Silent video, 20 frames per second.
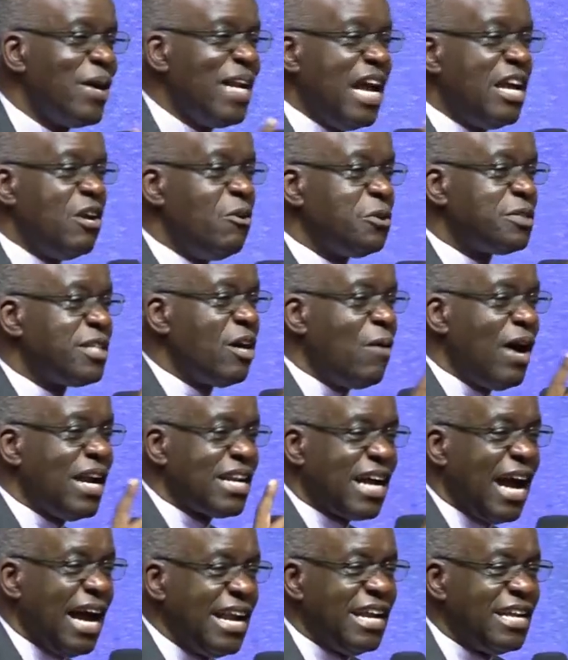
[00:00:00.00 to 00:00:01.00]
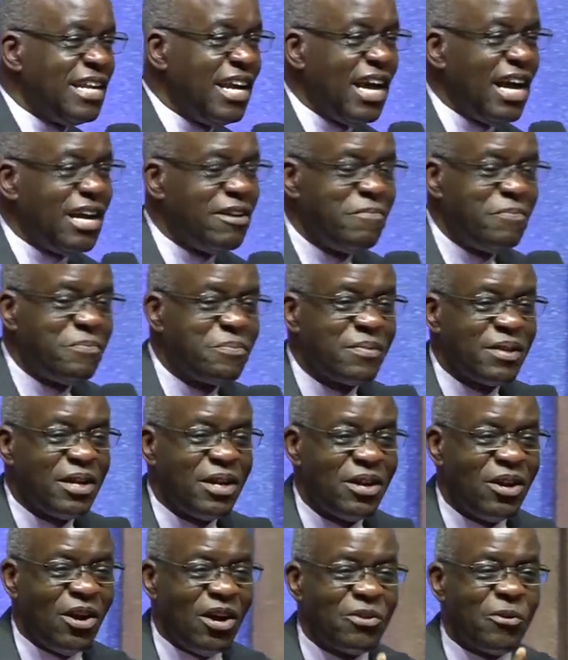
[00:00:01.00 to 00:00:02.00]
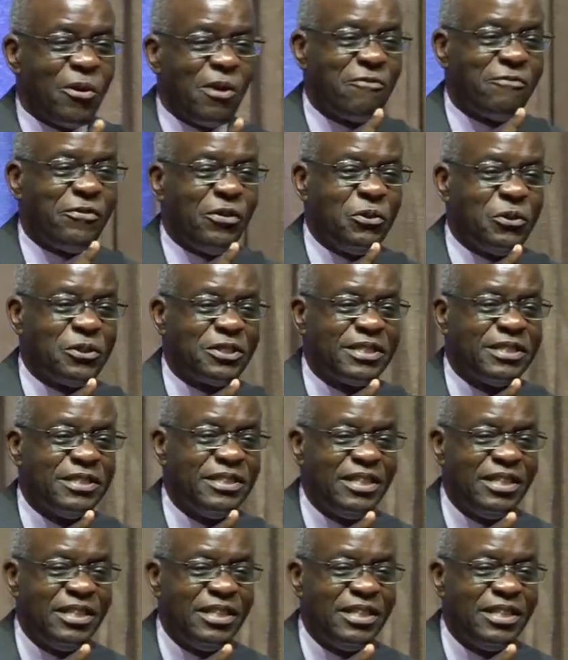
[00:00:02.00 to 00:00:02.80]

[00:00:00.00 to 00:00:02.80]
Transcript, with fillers: I use the word garden here, don't confuse